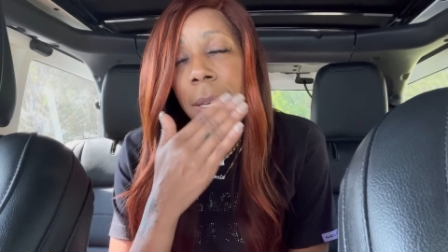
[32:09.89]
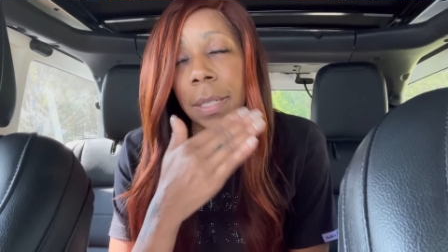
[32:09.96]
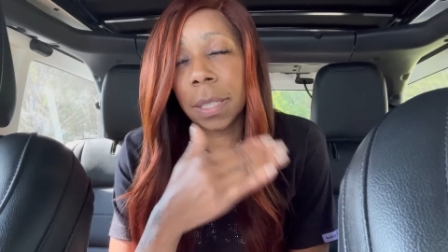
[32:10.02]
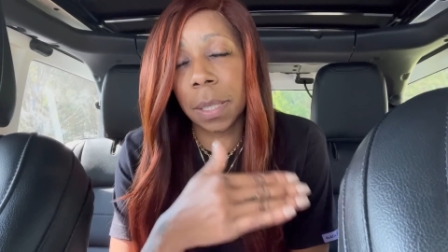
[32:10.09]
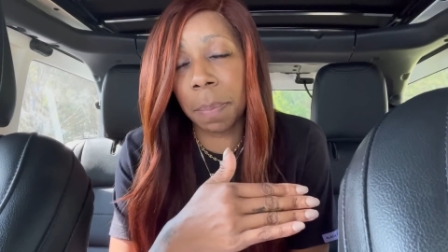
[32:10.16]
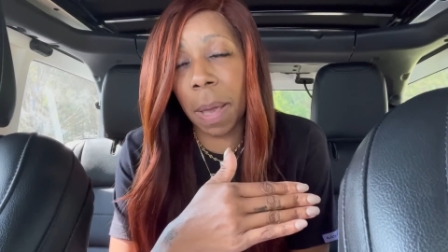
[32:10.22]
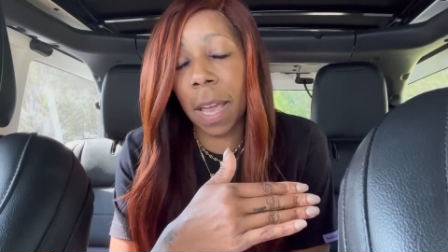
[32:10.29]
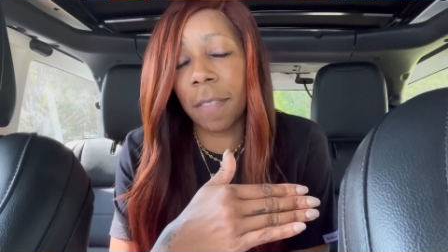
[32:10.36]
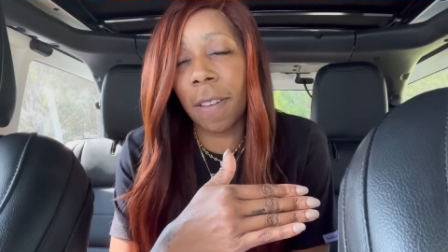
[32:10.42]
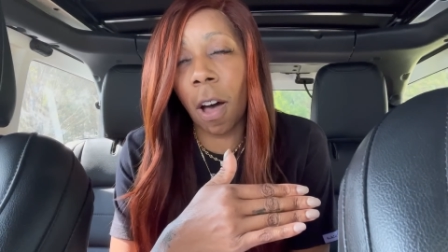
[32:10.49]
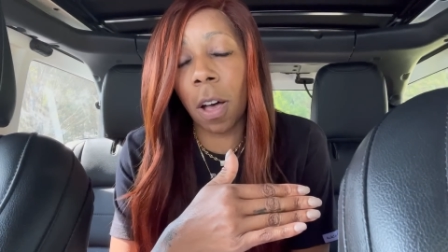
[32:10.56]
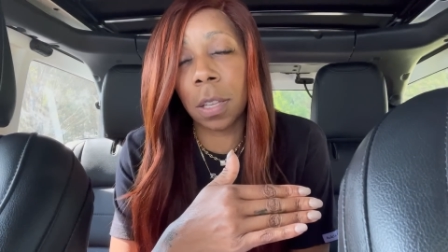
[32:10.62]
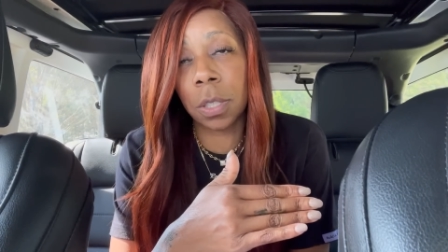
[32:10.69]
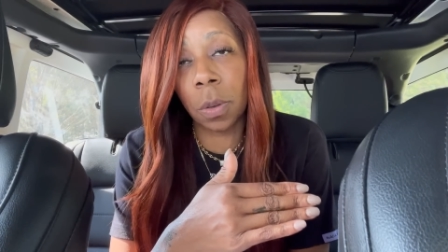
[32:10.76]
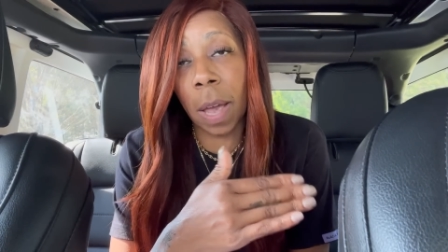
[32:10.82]
She may have
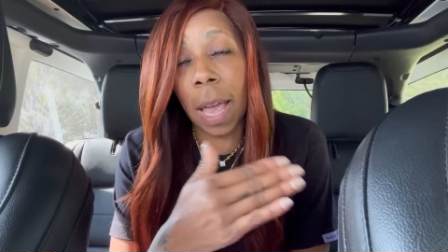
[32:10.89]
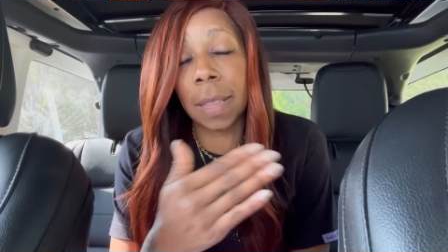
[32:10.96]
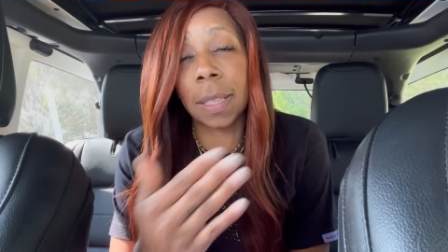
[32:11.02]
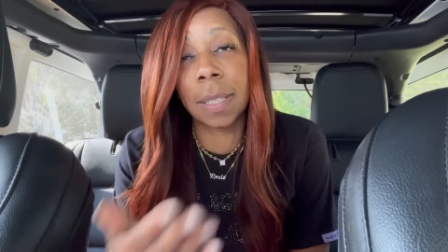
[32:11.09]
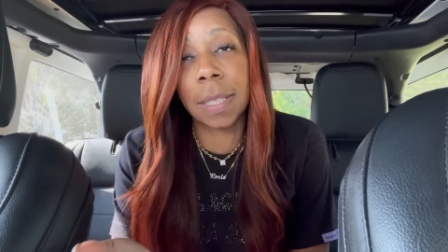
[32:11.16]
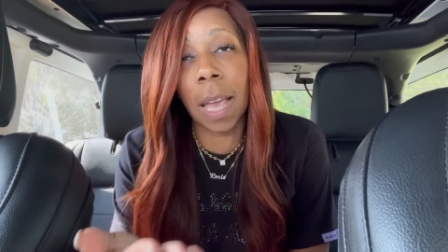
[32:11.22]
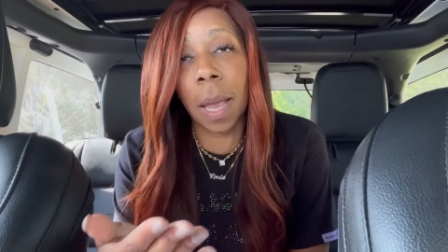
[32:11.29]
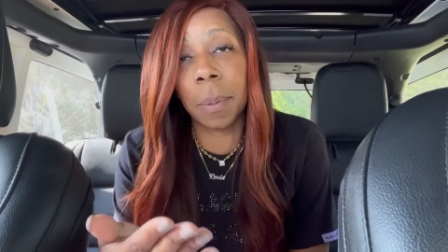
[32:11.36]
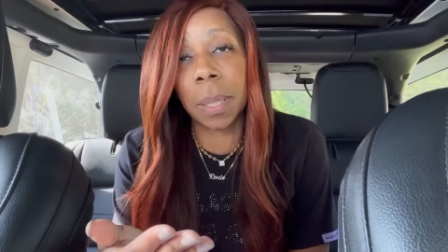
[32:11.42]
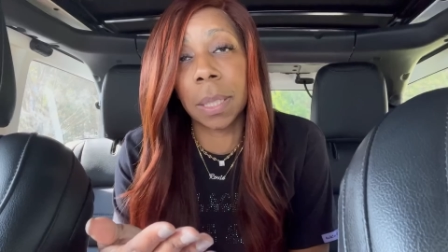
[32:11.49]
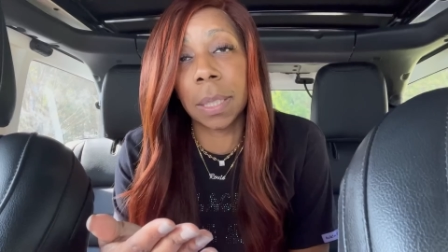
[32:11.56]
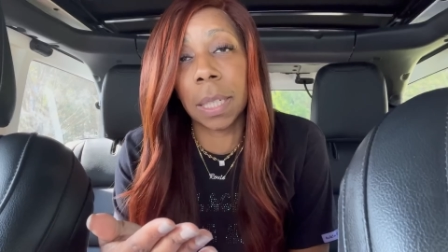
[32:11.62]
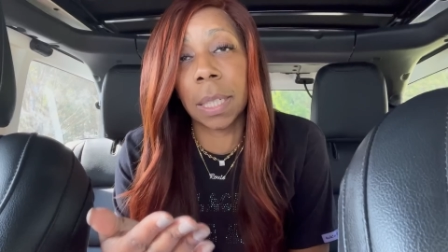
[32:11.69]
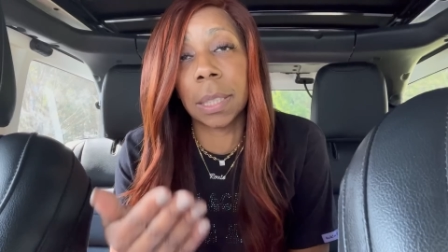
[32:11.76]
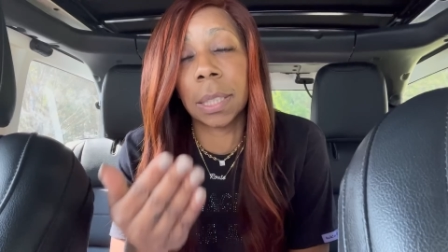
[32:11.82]
also had the same
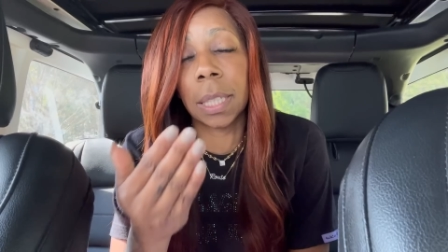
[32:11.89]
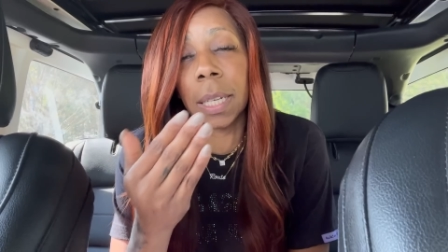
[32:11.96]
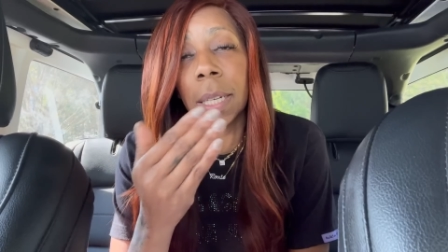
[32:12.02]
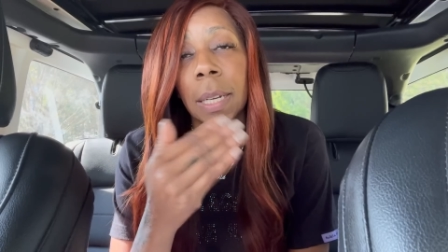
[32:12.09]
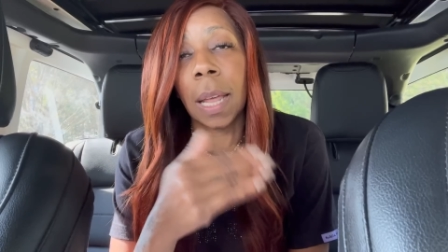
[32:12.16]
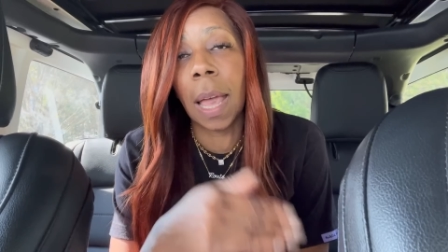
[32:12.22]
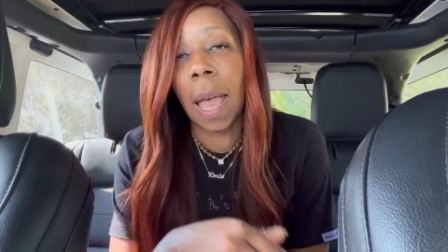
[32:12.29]
condition